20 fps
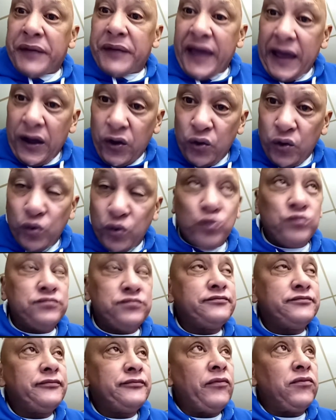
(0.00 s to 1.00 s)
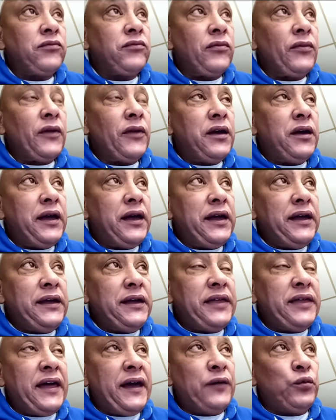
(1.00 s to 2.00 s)
Calhoun. He
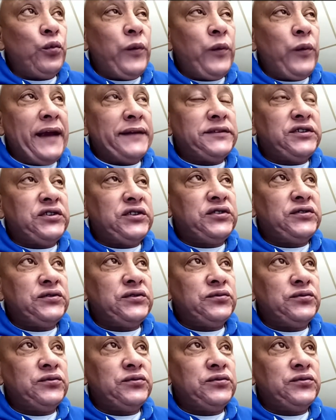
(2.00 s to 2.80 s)
then went to